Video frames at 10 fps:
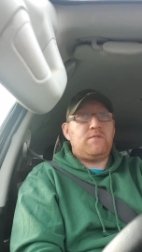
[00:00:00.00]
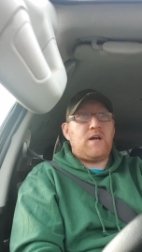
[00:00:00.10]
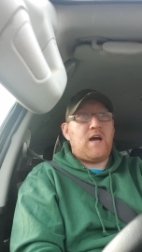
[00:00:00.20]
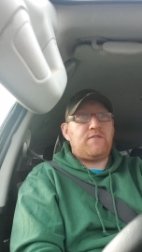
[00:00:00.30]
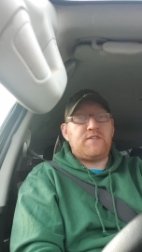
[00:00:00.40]

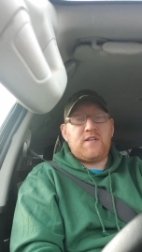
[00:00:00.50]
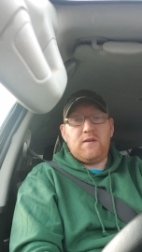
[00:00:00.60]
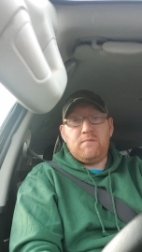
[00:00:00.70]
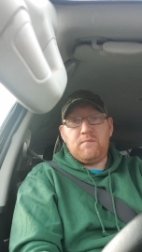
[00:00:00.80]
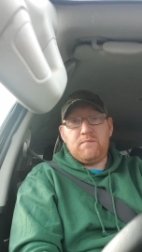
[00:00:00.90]
Half the
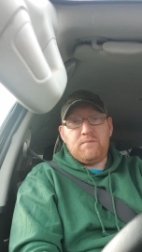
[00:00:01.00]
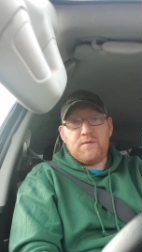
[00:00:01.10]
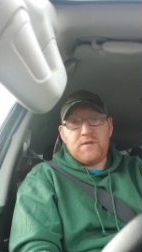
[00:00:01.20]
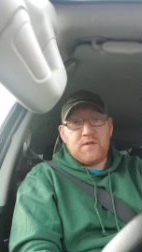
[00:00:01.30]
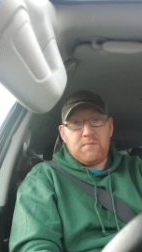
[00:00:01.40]
time
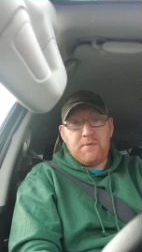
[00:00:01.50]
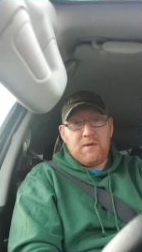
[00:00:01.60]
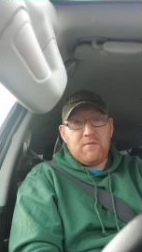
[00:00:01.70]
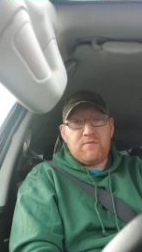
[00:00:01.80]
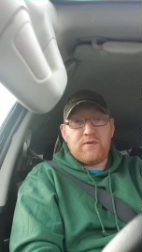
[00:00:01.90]
the
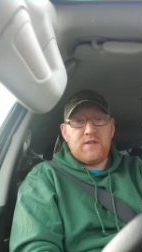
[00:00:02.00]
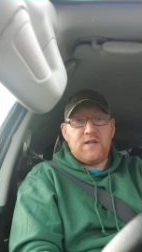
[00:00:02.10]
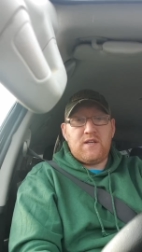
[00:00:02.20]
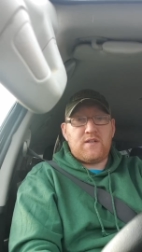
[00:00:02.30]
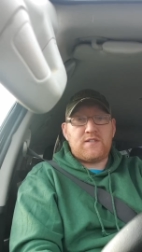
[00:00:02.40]
payment for the
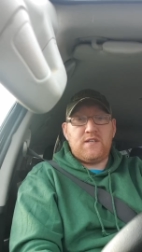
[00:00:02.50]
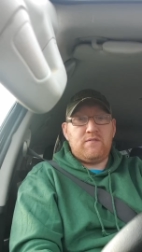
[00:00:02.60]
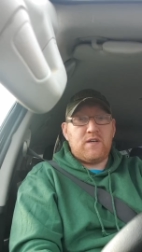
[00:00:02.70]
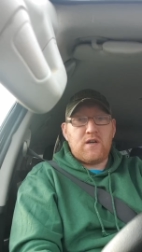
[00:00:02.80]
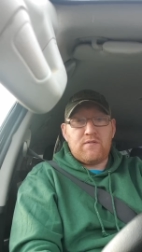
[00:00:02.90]
day doesn't
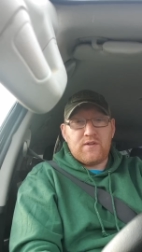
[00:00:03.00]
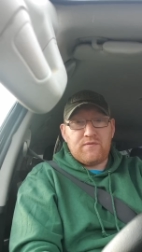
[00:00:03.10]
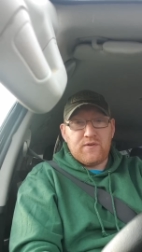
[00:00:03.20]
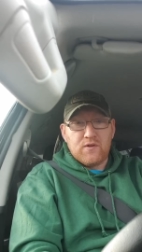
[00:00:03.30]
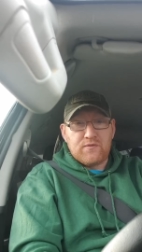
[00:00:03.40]
even cover the
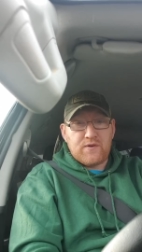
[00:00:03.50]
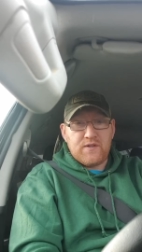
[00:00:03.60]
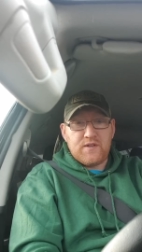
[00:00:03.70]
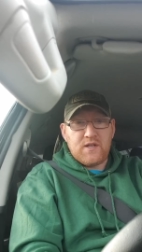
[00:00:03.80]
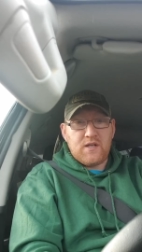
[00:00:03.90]
fuel for
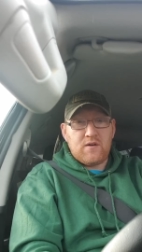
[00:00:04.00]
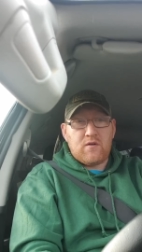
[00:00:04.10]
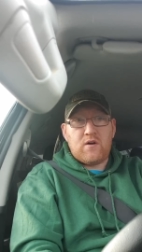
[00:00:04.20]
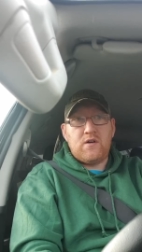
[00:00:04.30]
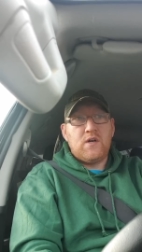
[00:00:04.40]
the day
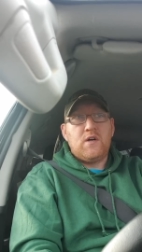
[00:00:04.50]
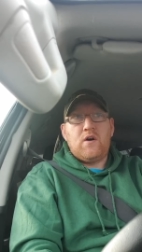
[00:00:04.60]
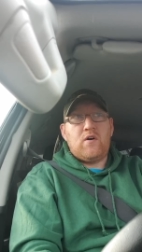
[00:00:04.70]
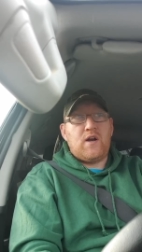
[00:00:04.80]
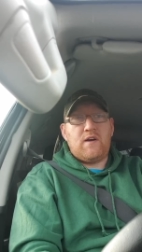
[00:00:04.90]
or
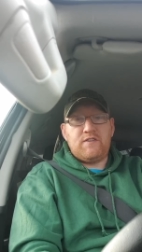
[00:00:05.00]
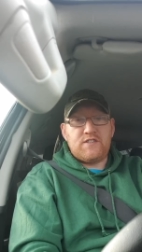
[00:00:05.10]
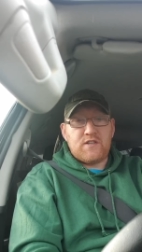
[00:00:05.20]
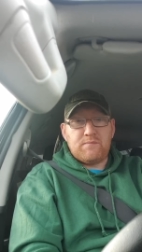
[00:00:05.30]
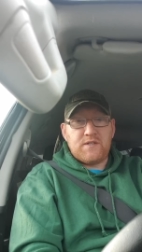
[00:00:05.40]
having
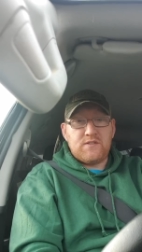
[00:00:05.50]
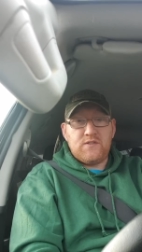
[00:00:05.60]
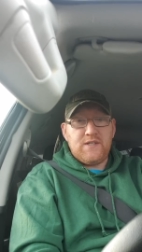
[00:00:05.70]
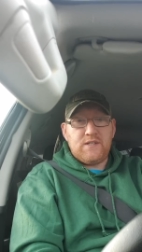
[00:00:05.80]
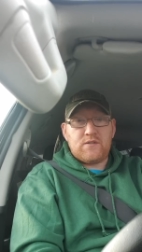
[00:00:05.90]
something to
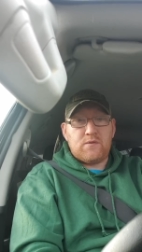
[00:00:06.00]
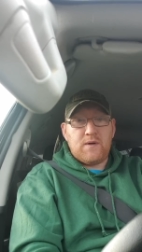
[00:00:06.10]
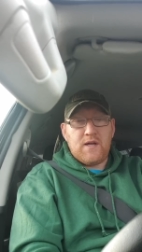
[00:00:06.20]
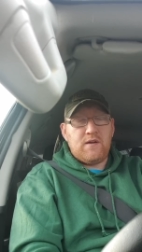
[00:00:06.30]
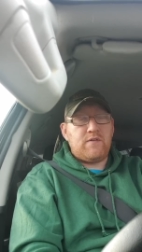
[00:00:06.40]
eat or
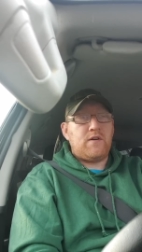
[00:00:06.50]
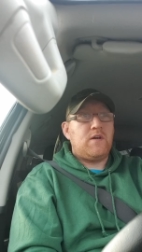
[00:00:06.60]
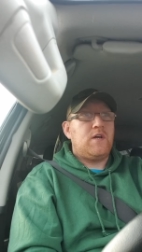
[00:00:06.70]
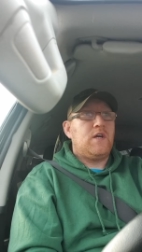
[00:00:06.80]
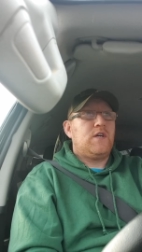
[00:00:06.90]
whatever.
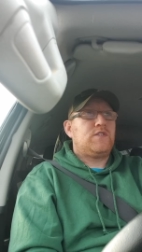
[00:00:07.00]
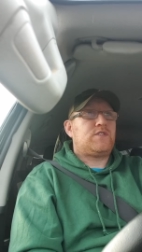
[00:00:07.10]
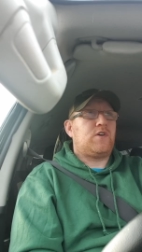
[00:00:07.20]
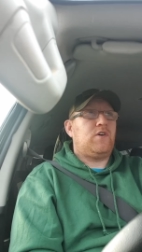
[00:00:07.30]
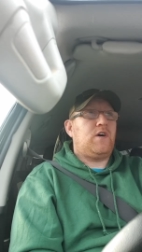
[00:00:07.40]

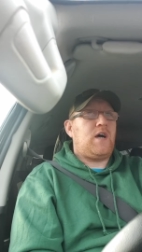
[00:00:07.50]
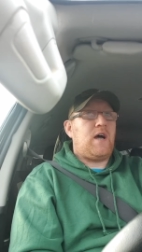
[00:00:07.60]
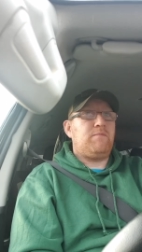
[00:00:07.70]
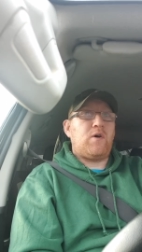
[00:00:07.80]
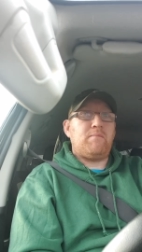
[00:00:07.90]
So
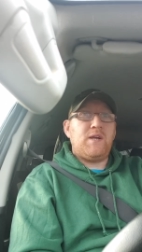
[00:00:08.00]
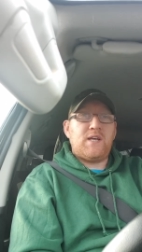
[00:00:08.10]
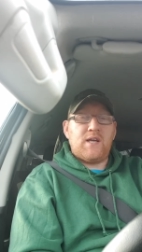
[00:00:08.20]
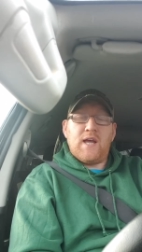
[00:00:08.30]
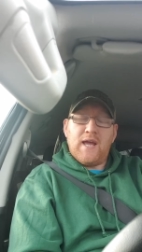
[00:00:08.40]
I'm not
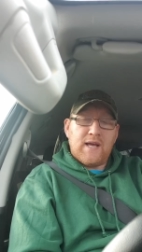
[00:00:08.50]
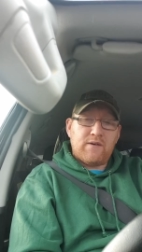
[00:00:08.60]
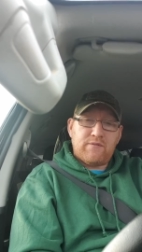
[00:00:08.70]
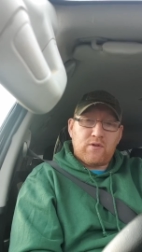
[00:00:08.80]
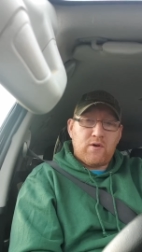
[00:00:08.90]
making a heck
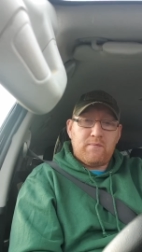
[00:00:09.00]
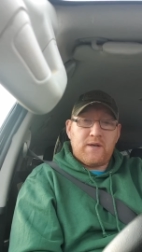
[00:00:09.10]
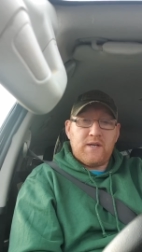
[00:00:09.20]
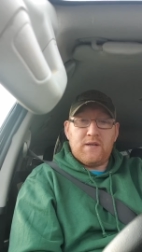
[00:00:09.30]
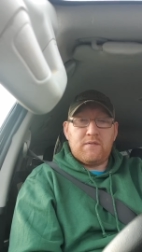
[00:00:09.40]
of a lot of money.